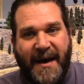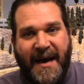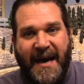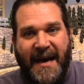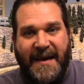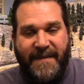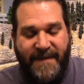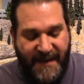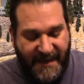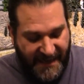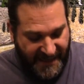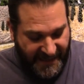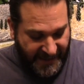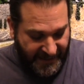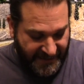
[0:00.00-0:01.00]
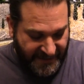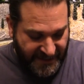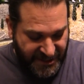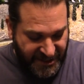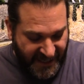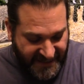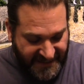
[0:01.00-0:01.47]
by the
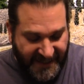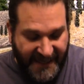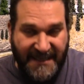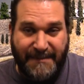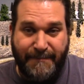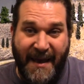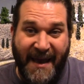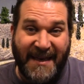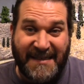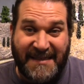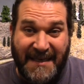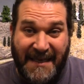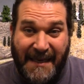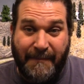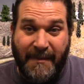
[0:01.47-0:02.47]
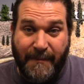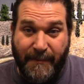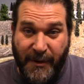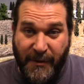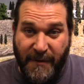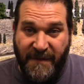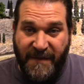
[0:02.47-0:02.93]
JT's Mega Steam
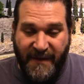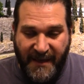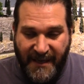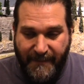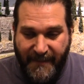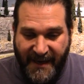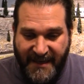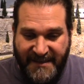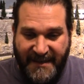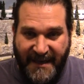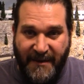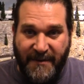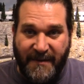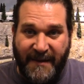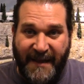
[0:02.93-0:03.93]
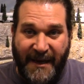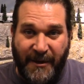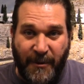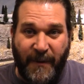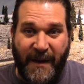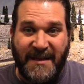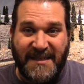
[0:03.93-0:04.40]
booth. He makes that
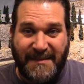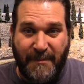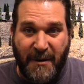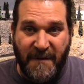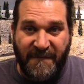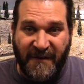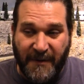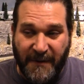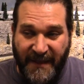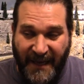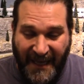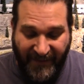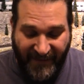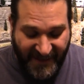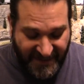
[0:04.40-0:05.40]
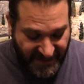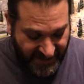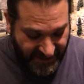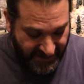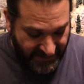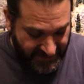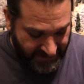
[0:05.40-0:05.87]
great smoke fluid that I like
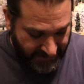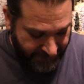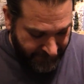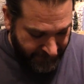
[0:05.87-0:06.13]
to use.